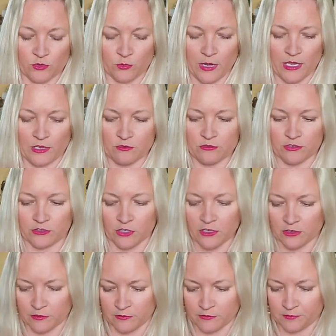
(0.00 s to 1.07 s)
the way you
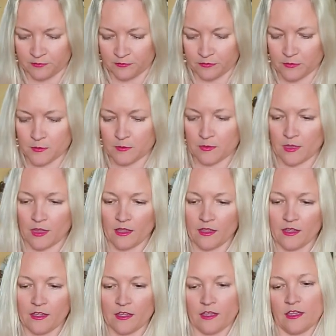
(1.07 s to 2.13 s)
deserve
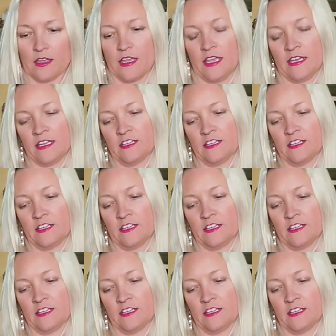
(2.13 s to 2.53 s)
it